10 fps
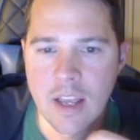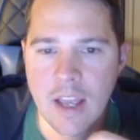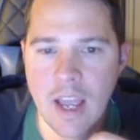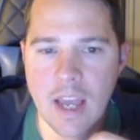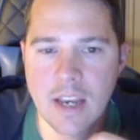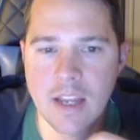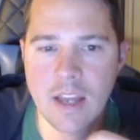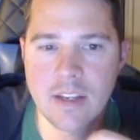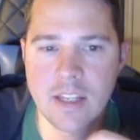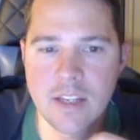And
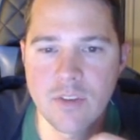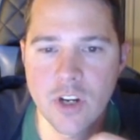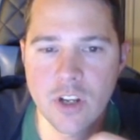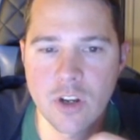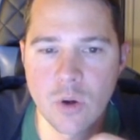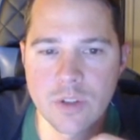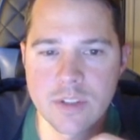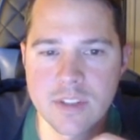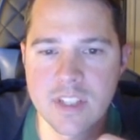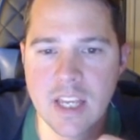then the vertical
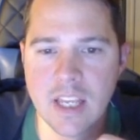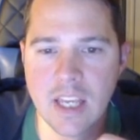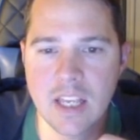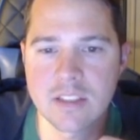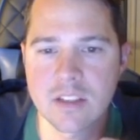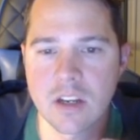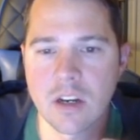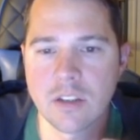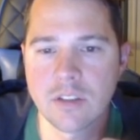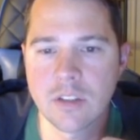sync is
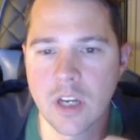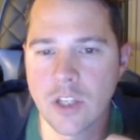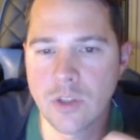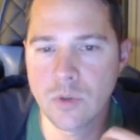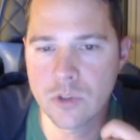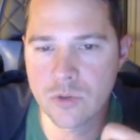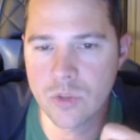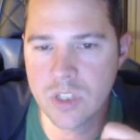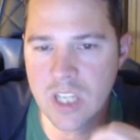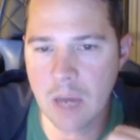on use
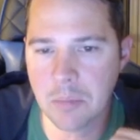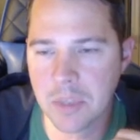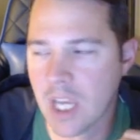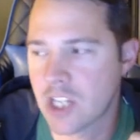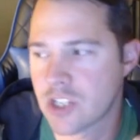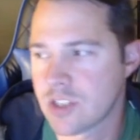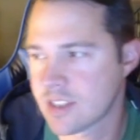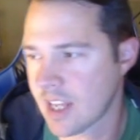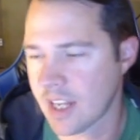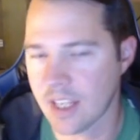3D application
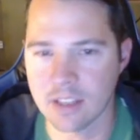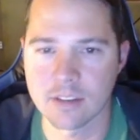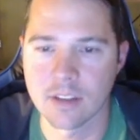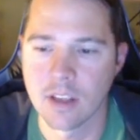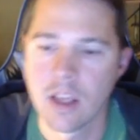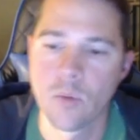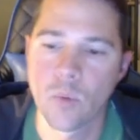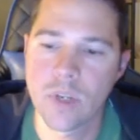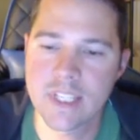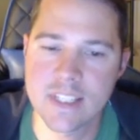settings.
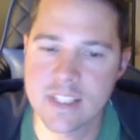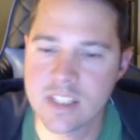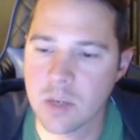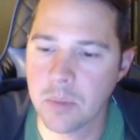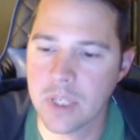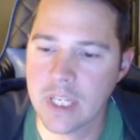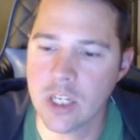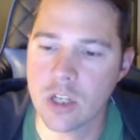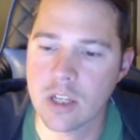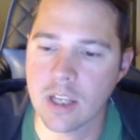When this is complete,
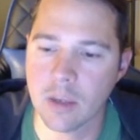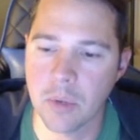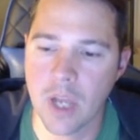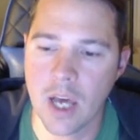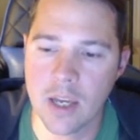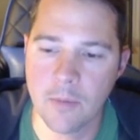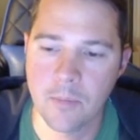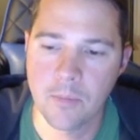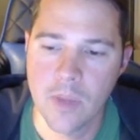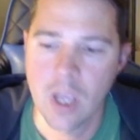you click apply.
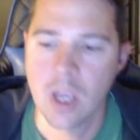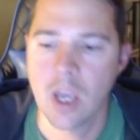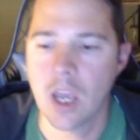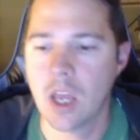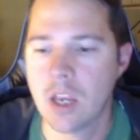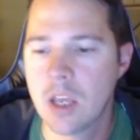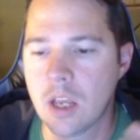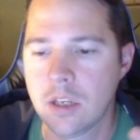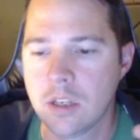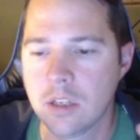And
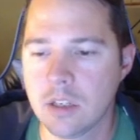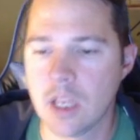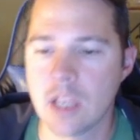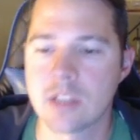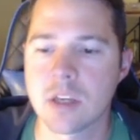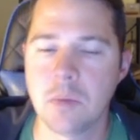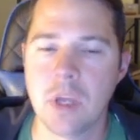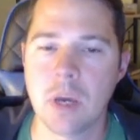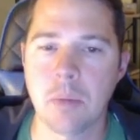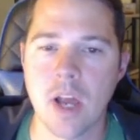then it's going to be
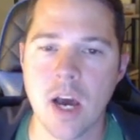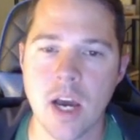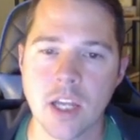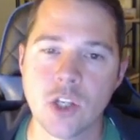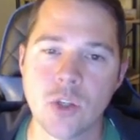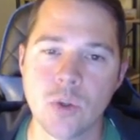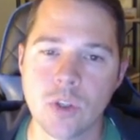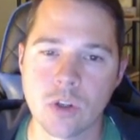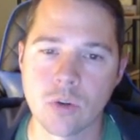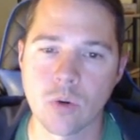applying to
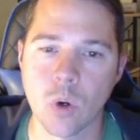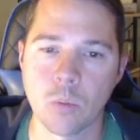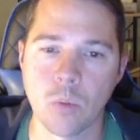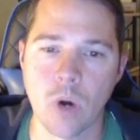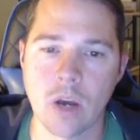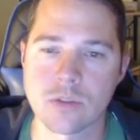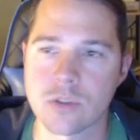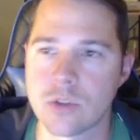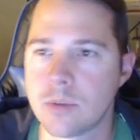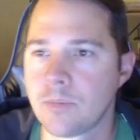the Chrome browser.